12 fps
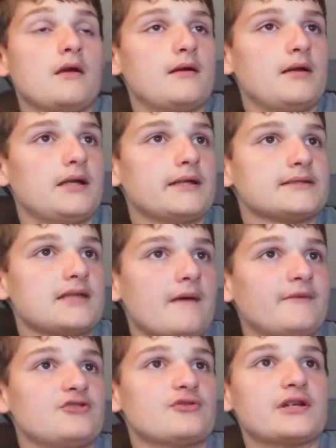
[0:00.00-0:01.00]
In
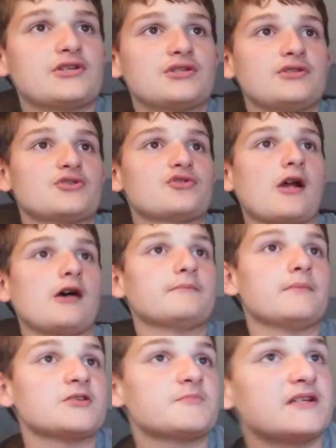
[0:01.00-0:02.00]
Islamic tradition, the shroud
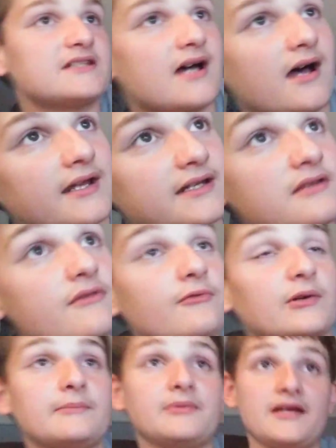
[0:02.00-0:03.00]
must be tied in
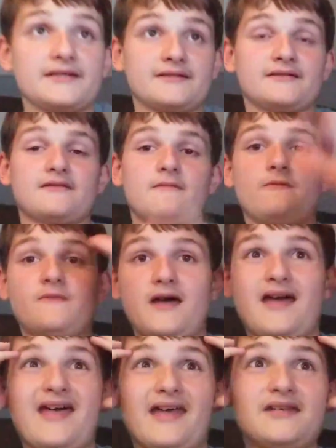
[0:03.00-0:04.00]
3 places: the
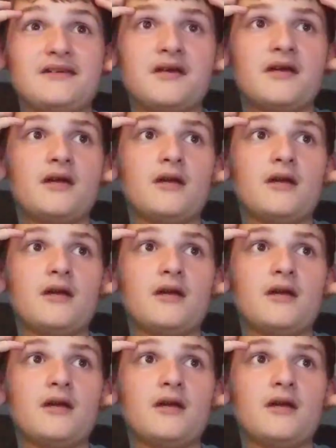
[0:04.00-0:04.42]
head,